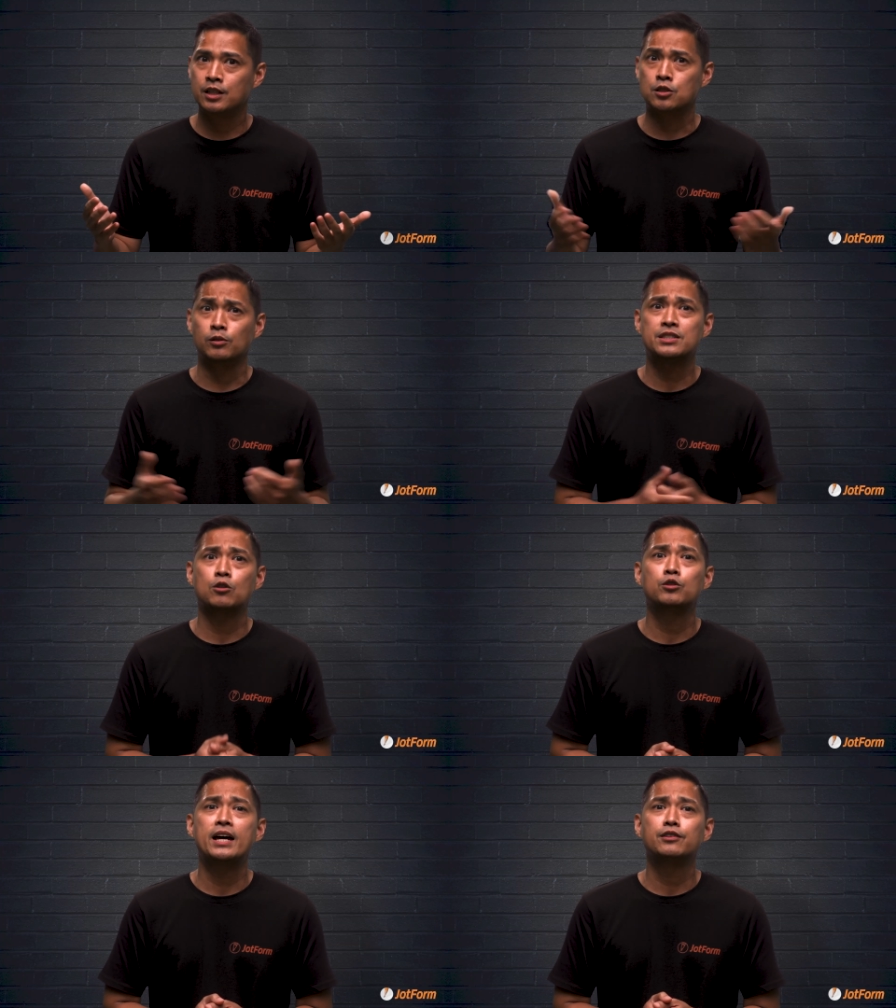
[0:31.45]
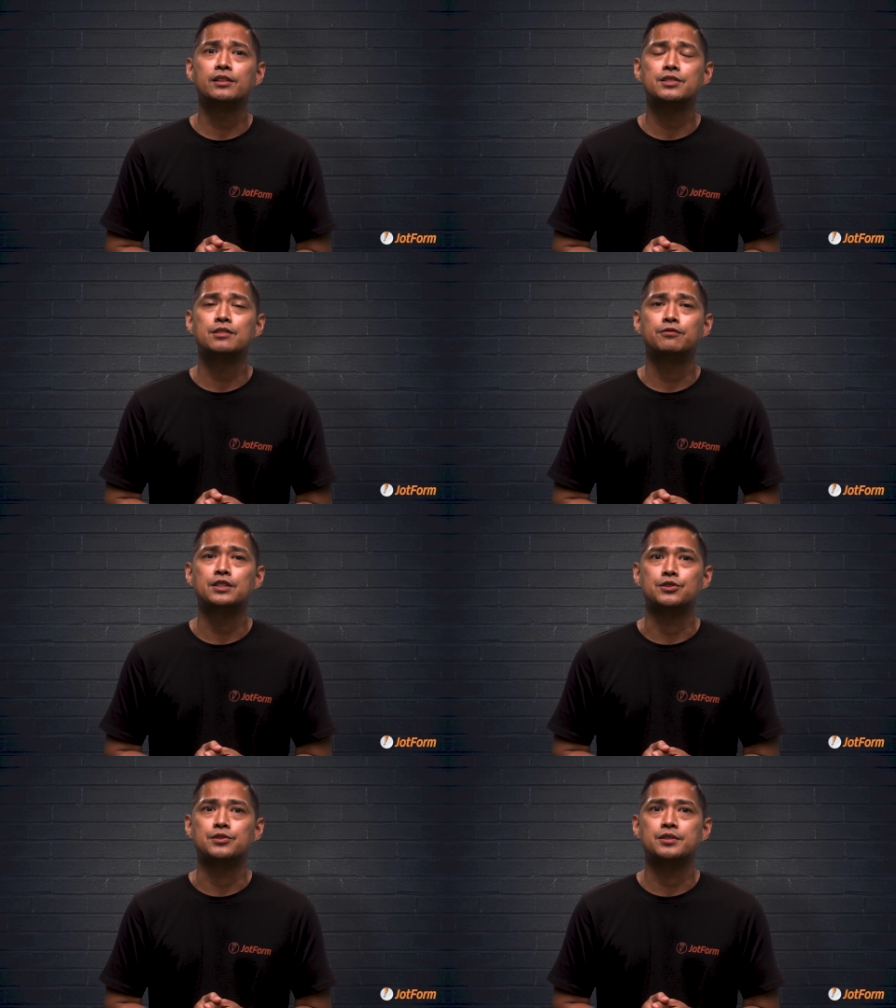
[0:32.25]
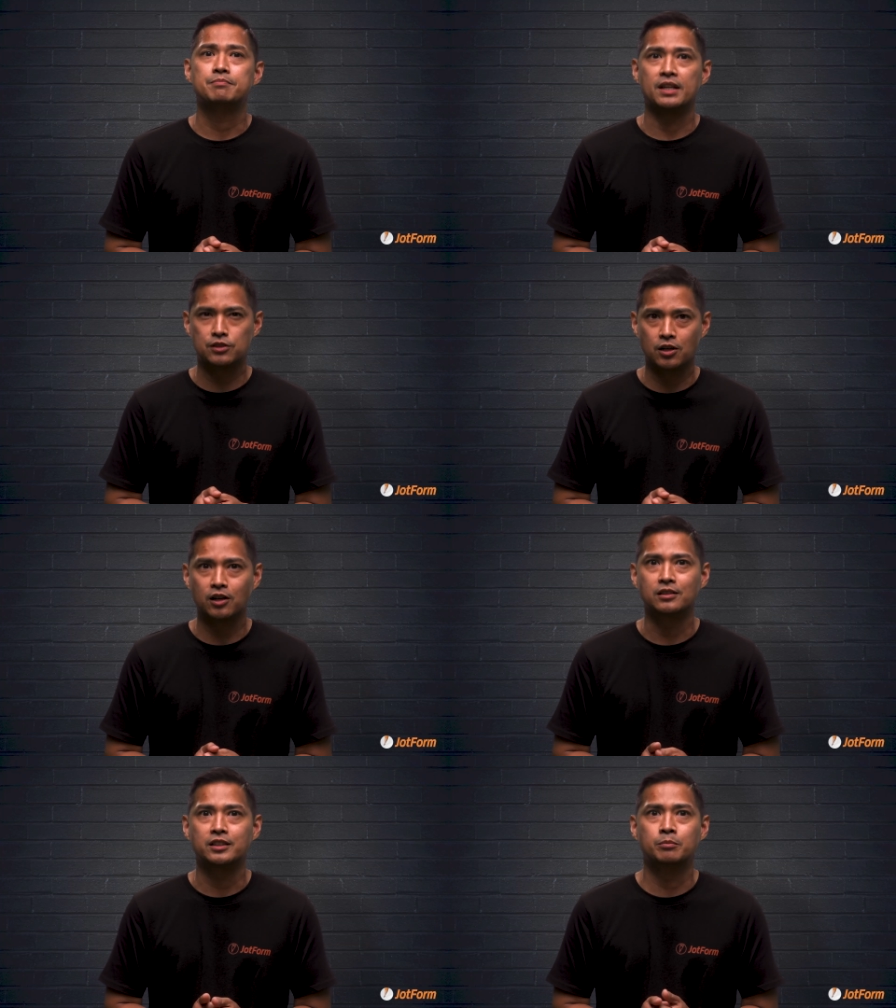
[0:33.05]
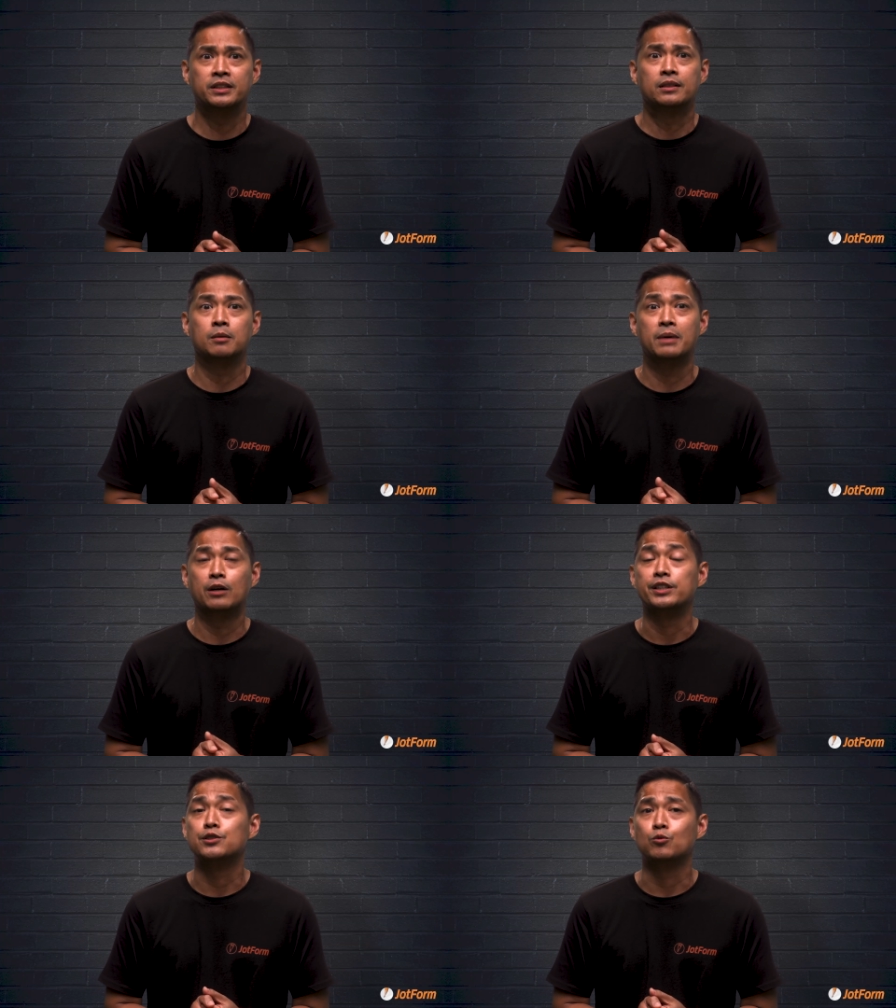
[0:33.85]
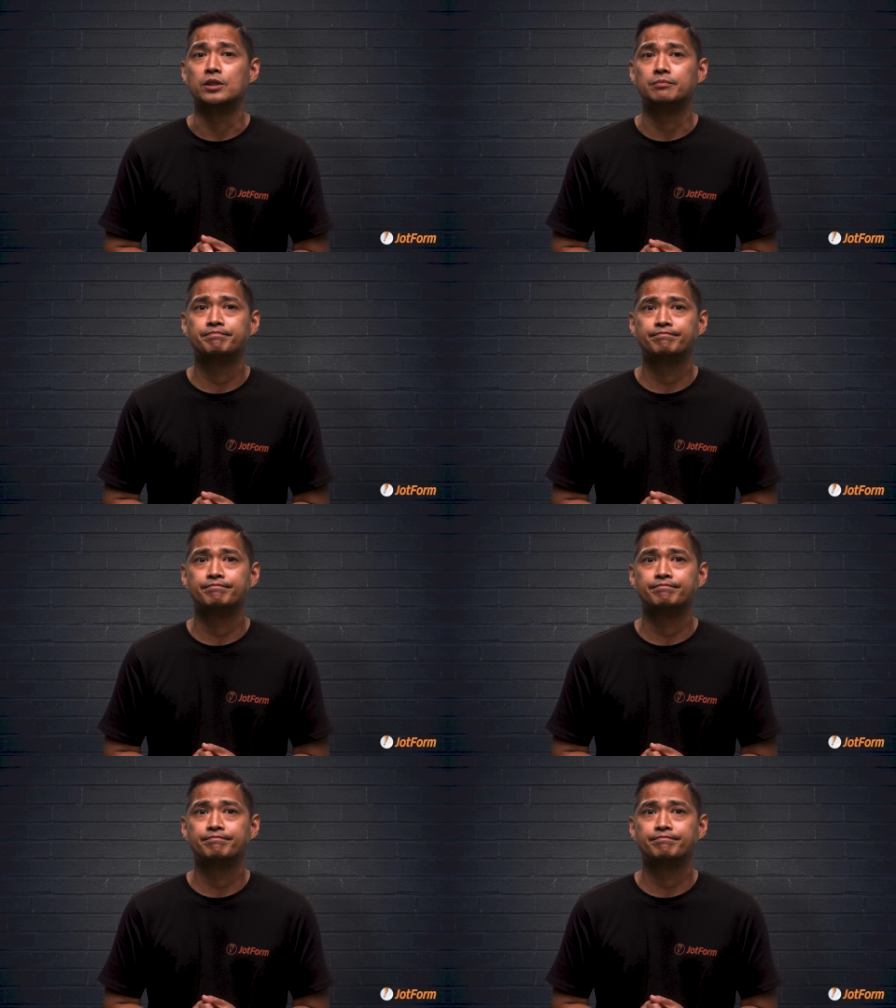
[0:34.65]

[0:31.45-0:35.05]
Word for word: So let's go down the list of features and talk a little bit about each one.